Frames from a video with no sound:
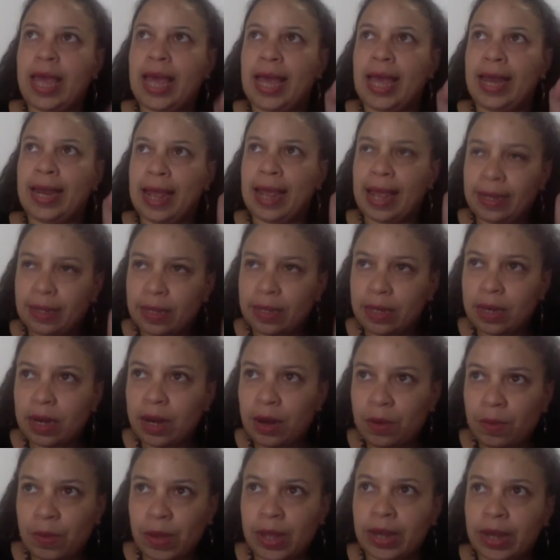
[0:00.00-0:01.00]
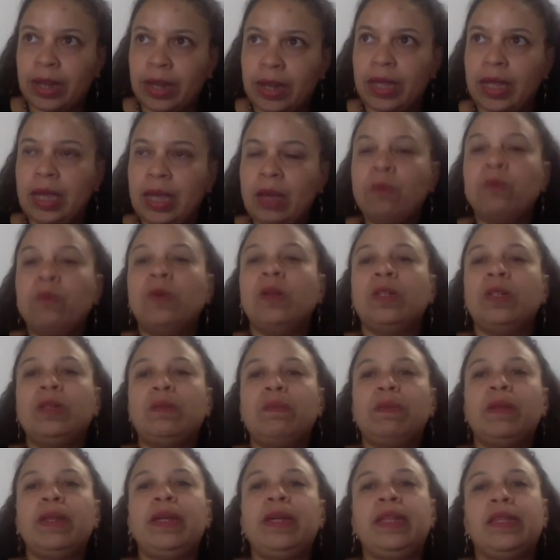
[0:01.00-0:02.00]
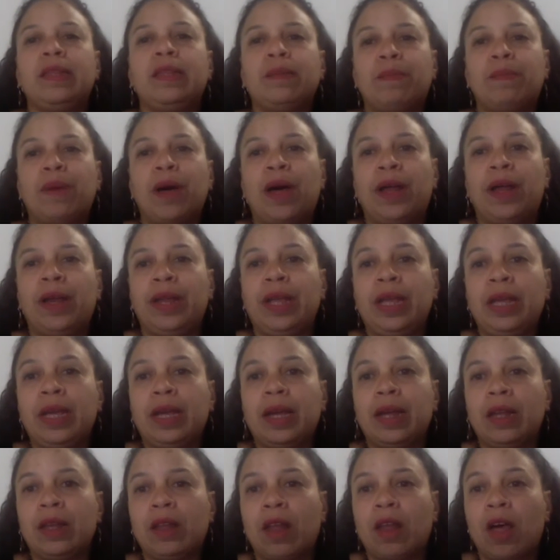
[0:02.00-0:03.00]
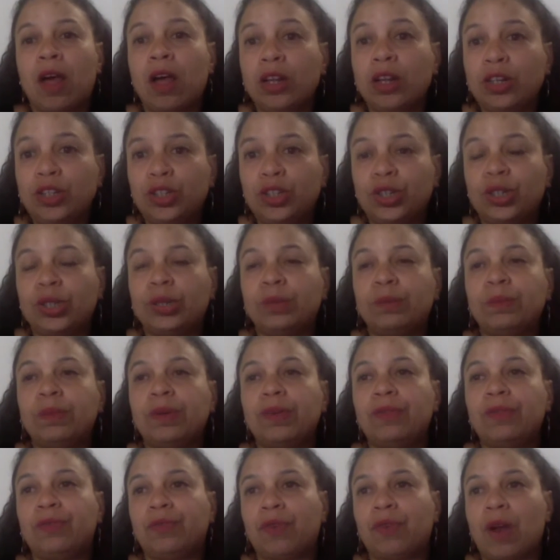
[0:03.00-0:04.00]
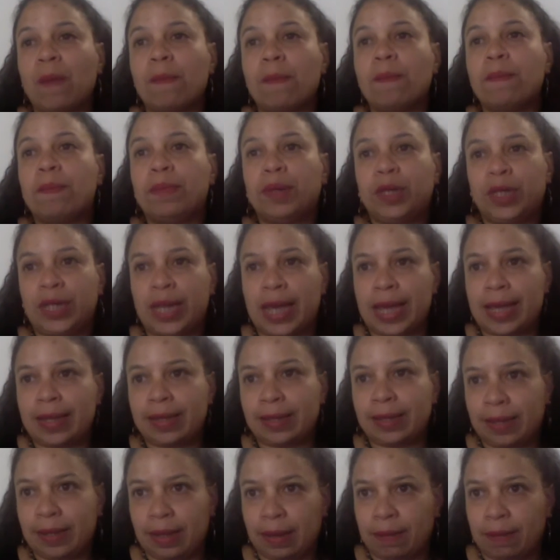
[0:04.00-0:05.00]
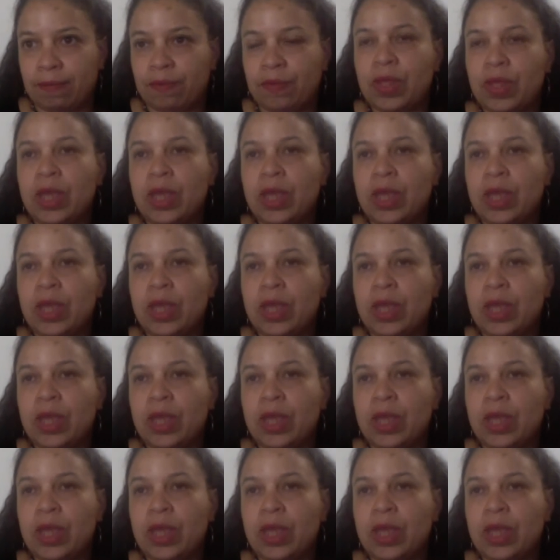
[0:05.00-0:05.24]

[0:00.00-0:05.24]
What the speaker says: And as a diuretic, it will deplete the body long-term from potassium.